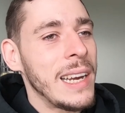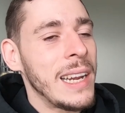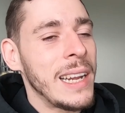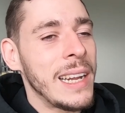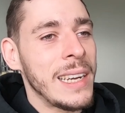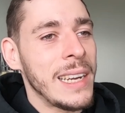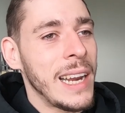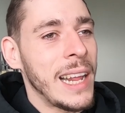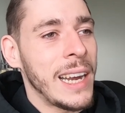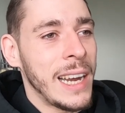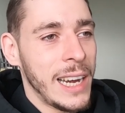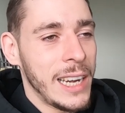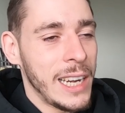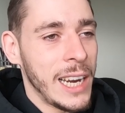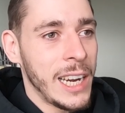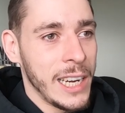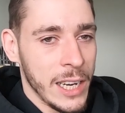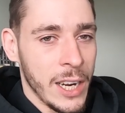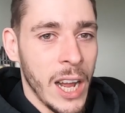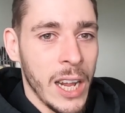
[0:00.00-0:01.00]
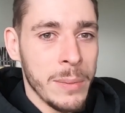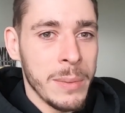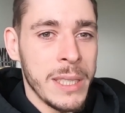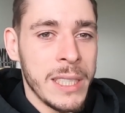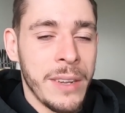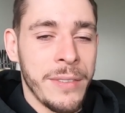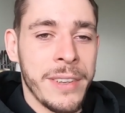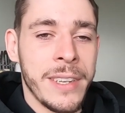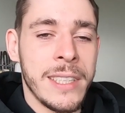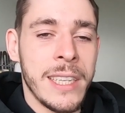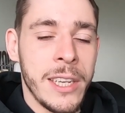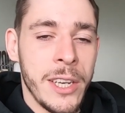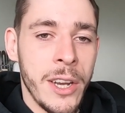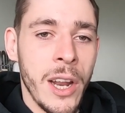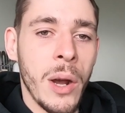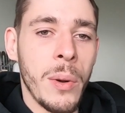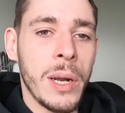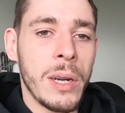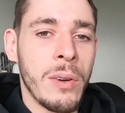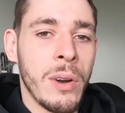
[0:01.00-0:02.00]
And, and I, I caught myself and I said, you
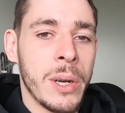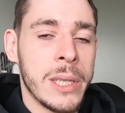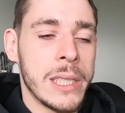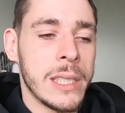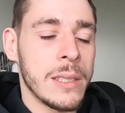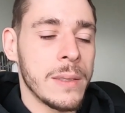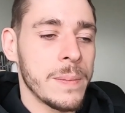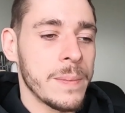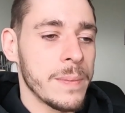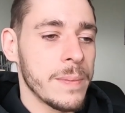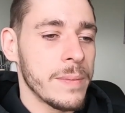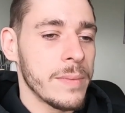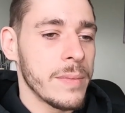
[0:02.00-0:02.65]
know what, Rokas?